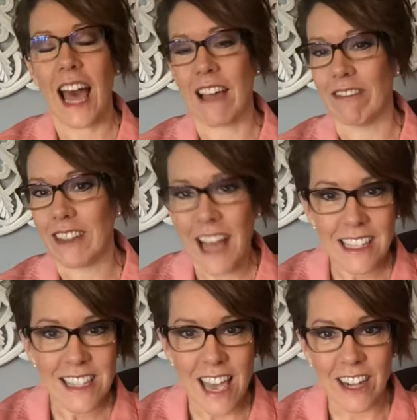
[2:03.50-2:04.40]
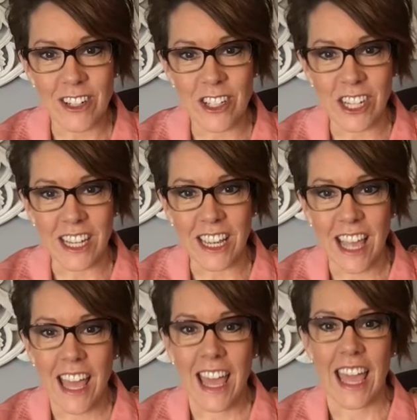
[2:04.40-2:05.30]
I have lots of energy,
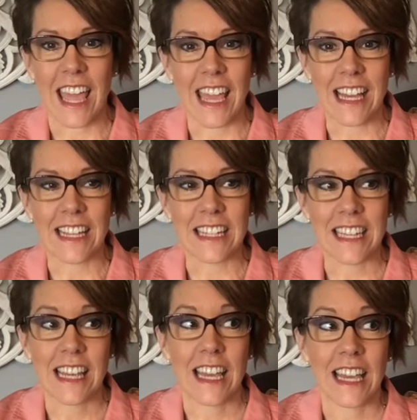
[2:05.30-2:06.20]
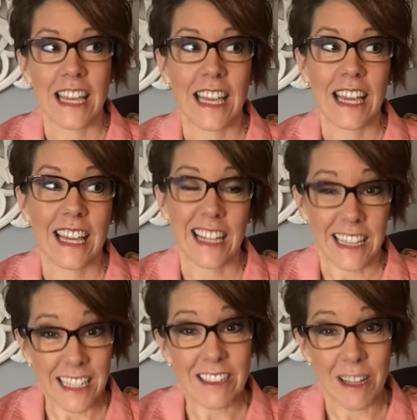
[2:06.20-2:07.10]
and
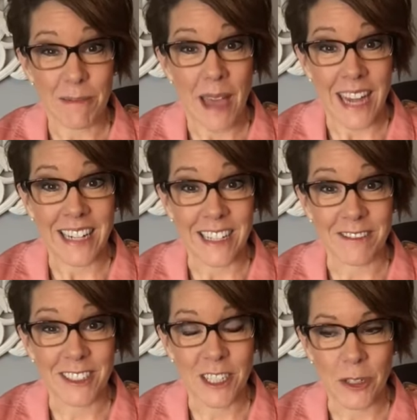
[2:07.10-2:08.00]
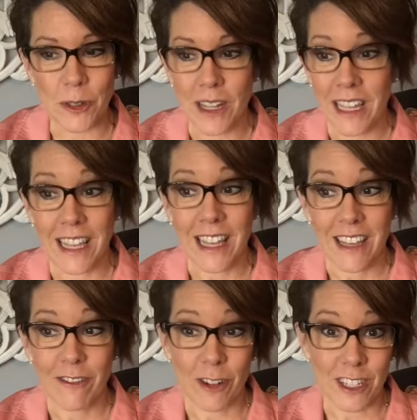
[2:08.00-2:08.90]
little competitive too.
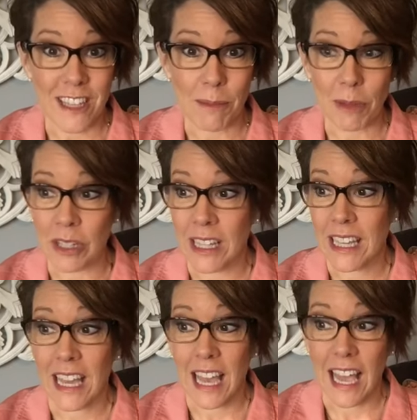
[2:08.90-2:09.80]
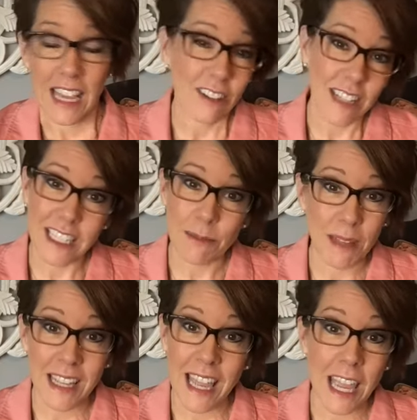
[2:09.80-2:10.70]
For example, I don't like to
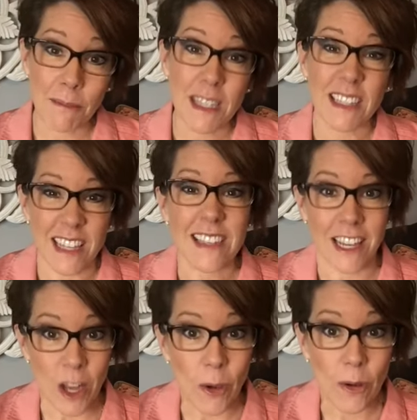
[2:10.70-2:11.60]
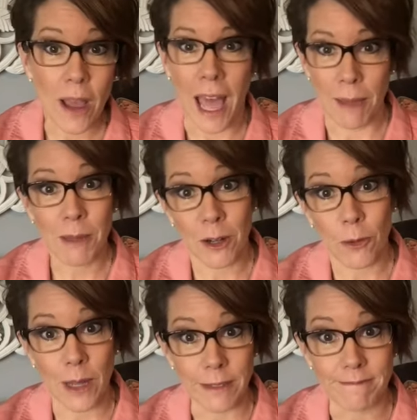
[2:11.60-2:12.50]
play games unless I know I'm going to
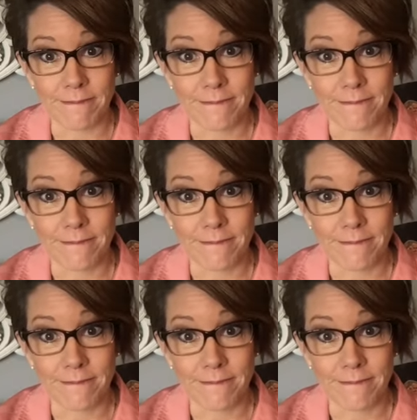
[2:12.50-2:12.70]
win.